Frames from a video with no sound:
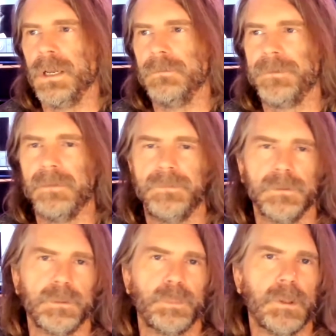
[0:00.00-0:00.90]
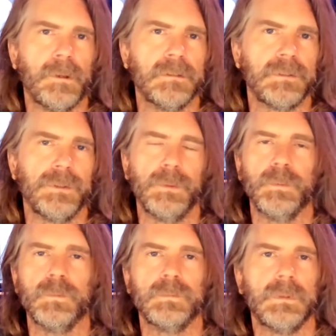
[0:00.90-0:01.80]
FabFilter Pro
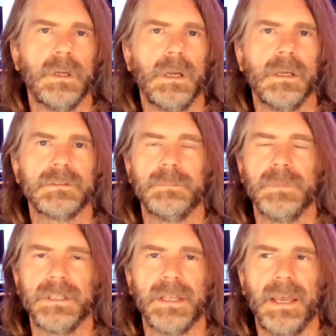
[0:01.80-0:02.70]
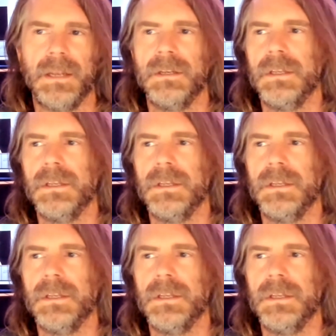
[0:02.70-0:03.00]
L2, something like that.